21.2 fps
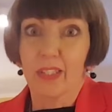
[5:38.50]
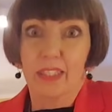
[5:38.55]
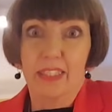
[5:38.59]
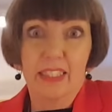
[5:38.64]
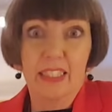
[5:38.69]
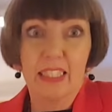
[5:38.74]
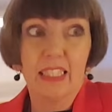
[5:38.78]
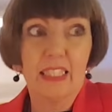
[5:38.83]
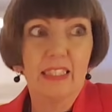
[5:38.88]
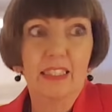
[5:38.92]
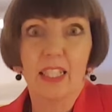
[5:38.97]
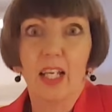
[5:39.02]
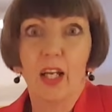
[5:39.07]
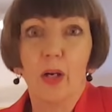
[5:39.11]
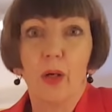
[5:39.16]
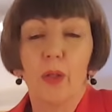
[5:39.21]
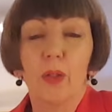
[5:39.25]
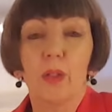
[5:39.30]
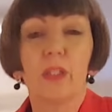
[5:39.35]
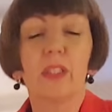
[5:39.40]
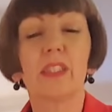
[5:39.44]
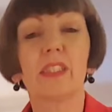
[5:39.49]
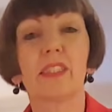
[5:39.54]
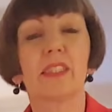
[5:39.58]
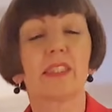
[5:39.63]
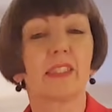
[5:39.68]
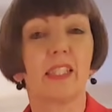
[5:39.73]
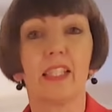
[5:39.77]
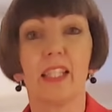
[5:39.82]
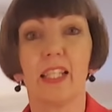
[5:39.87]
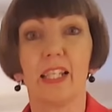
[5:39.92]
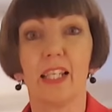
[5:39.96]
tea
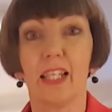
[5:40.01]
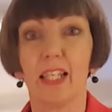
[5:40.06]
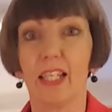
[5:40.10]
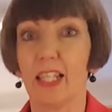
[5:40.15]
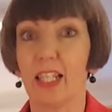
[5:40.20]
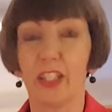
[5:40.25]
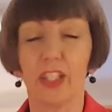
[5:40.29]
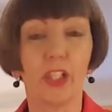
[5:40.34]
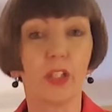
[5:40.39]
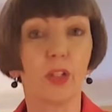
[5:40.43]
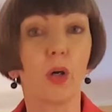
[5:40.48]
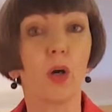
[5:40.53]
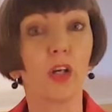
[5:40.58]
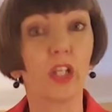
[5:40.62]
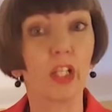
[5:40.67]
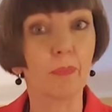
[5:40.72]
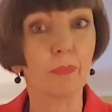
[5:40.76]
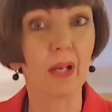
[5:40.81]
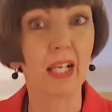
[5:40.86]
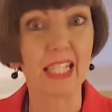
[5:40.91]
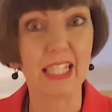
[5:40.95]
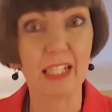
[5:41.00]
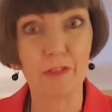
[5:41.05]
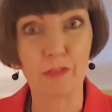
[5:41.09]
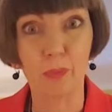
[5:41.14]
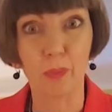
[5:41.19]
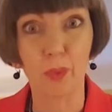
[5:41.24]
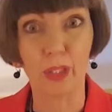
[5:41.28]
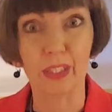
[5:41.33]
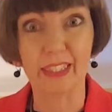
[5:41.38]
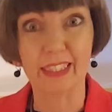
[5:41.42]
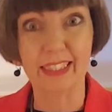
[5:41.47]
towels, you know, or you might even
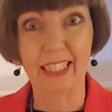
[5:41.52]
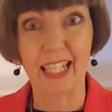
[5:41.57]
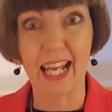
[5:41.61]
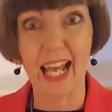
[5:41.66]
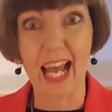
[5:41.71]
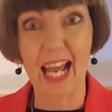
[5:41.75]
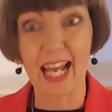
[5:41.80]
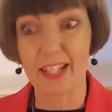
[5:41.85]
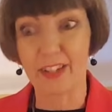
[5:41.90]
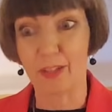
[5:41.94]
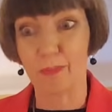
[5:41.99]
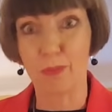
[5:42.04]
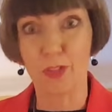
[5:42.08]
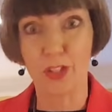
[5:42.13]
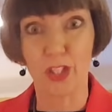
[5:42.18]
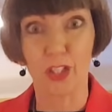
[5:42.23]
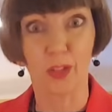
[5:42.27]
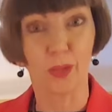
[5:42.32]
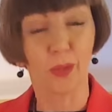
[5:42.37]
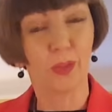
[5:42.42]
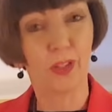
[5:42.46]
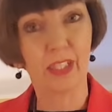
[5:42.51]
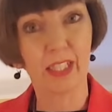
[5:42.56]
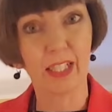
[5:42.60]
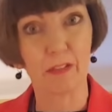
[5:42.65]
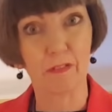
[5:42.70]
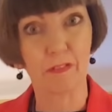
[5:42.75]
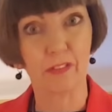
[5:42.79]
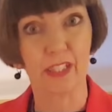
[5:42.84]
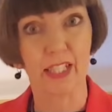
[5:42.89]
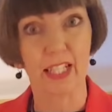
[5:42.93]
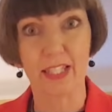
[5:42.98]
want to add them to your own
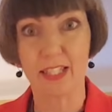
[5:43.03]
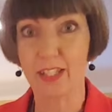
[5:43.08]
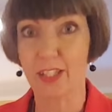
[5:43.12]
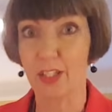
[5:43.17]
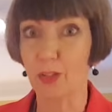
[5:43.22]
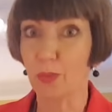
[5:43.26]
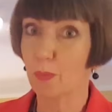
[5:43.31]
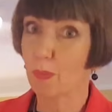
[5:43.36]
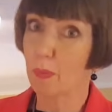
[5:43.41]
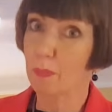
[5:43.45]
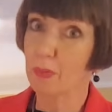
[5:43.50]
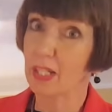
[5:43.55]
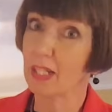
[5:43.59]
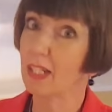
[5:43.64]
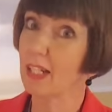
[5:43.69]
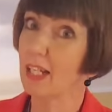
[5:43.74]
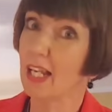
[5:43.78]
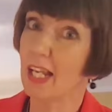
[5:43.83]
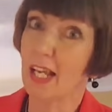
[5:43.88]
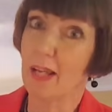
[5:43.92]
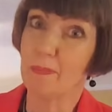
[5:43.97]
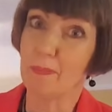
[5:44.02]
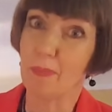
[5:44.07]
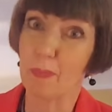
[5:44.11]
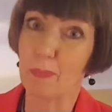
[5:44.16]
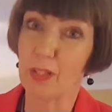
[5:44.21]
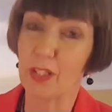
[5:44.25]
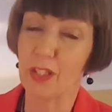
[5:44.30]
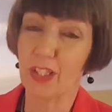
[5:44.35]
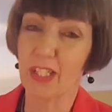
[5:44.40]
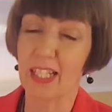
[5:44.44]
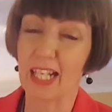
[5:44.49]
gift list. You know, maybe
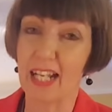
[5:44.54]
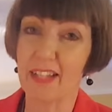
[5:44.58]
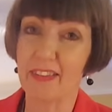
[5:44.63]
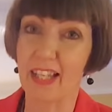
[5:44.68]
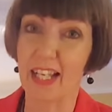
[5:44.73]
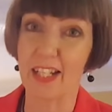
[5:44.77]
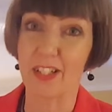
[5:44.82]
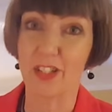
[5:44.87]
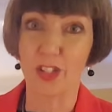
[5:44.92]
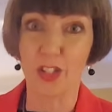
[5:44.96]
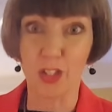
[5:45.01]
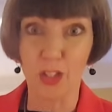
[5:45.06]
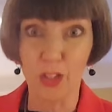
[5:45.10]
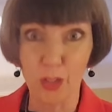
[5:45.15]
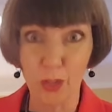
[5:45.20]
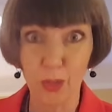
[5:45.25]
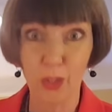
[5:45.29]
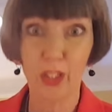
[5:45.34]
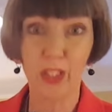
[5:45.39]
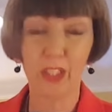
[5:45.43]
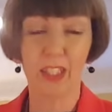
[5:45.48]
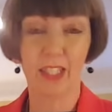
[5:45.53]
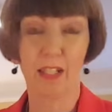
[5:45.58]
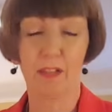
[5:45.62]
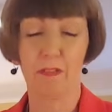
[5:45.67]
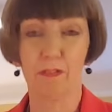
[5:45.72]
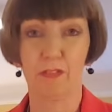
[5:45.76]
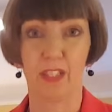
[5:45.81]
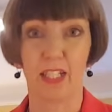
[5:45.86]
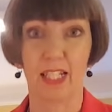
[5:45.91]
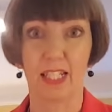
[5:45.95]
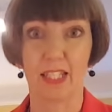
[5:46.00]
you can add that to your
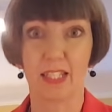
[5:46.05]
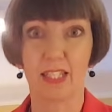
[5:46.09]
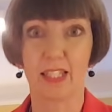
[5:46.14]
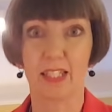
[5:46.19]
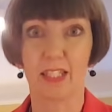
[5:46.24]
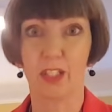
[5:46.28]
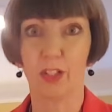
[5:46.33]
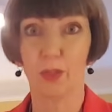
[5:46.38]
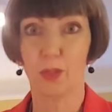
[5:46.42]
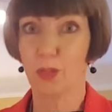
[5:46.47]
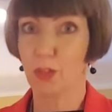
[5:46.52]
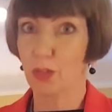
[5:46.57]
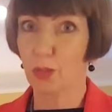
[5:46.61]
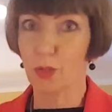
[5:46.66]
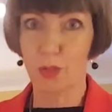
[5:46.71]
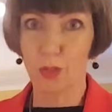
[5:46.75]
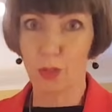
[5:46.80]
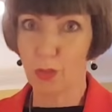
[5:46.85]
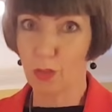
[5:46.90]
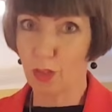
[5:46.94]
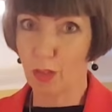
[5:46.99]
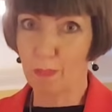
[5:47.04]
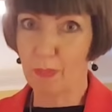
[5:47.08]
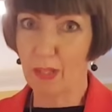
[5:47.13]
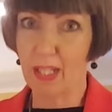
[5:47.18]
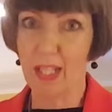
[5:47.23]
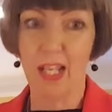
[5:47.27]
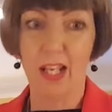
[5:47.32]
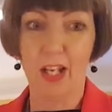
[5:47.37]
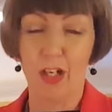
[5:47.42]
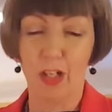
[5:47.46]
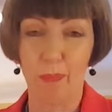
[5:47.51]
gift list. You know, don't
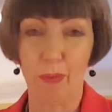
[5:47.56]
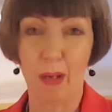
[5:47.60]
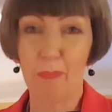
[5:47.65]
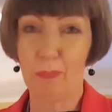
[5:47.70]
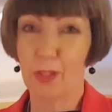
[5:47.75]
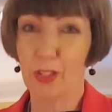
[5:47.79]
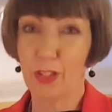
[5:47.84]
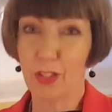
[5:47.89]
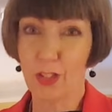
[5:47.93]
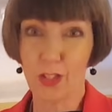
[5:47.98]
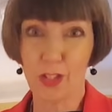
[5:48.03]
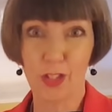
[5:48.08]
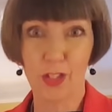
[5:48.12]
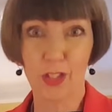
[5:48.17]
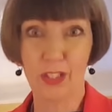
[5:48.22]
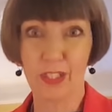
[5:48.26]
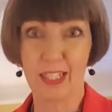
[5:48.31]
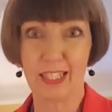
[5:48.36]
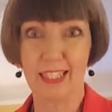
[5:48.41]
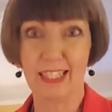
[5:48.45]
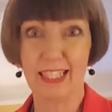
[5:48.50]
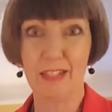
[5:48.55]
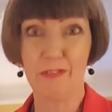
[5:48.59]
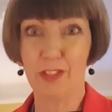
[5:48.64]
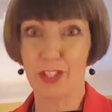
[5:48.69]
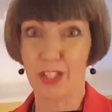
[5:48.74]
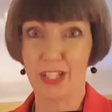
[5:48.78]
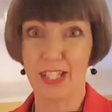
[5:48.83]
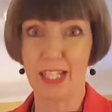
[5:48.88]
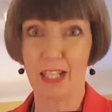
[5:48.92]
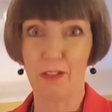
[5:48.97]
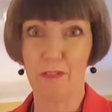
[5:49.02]
remember, you shouldn't leave
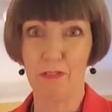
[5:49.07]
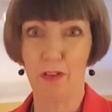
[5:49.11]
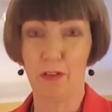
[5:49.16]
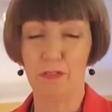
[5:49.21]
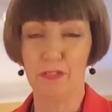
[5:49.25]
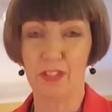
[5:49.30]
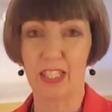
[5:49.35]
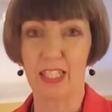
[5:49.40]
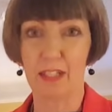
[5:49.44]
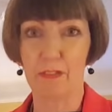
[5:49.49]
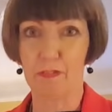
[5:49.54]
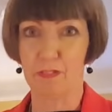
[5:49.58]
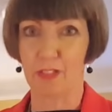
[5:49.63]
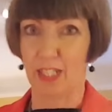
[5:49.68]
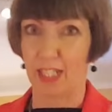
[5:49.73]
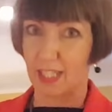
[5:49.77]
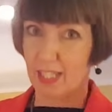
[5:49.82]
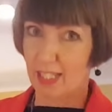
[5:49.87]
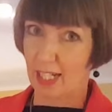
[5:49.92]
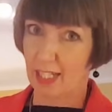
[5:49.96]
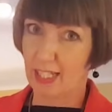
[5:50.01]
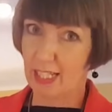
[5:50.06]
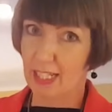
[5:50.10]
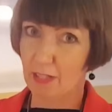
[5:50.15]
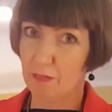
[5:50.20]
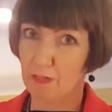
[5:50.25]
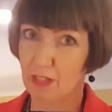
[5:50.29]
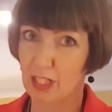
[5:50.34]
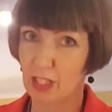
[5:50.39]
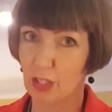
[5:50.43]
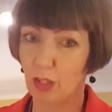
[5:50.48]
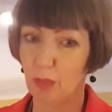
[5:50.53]
yourself off the gift list. I did a
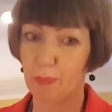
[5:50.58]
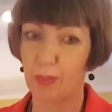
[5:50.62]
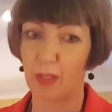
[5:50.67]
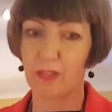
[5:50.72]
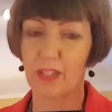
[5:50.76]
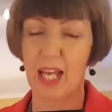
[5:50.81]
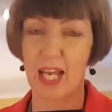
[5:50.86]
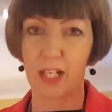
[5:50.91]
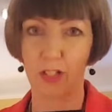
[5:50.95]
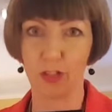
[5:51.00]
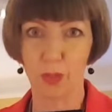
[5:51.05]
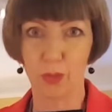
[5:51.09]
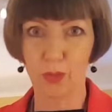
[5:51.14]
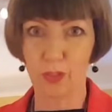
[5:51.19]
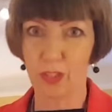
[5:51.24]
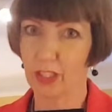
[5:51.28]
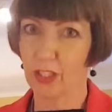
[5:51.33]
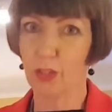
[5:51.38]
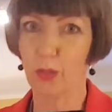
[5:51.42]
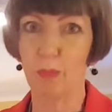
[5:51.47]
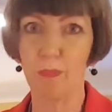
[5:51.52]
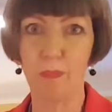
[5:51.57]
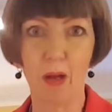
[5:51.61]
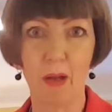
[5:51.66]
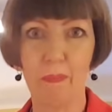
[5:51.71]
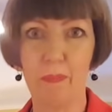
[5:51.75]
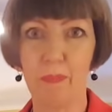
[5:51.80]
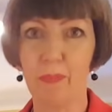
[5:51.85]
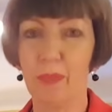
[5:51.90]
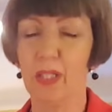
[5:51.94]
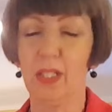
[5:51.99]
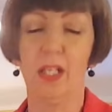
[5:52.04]
video about that. Don't, you know,
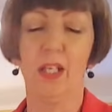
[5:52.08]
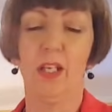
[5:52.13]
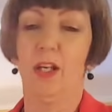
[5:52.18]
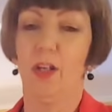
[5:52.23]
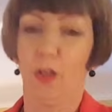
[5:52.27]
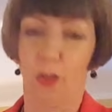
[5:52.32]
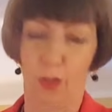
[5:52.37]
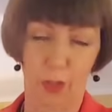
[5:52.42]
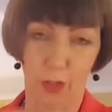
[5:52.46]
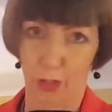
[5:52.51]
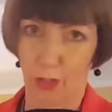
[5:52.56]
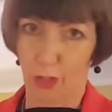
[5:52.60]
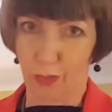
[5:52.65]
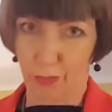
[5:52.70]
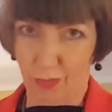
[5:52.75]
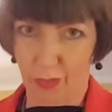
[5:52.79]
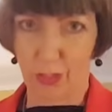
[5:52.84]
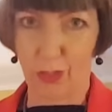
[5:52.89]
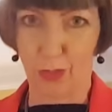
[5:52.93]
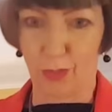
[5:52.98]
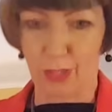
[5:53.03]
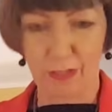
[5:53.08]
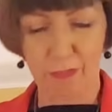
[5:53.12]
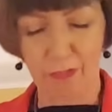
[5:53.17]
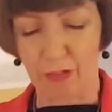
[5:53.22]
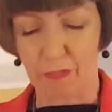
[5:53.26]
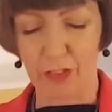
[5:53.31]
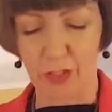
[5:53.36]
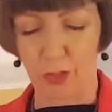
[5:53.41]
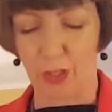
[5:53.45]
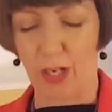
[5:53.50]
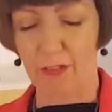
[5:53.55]
mum, or, you know, even
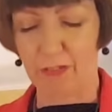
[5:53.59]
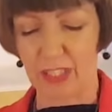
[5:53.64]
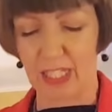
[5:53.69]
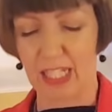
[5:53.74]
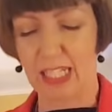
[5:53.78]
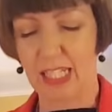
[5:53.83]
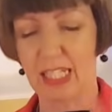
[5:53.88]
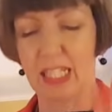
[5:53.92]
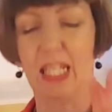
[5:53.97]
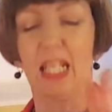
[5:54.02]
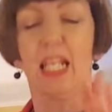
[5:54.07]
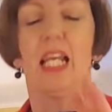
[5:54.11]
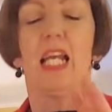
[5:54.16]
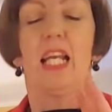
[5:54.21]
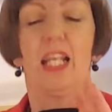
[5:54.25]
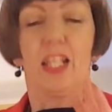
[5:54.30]
if you don't have kids,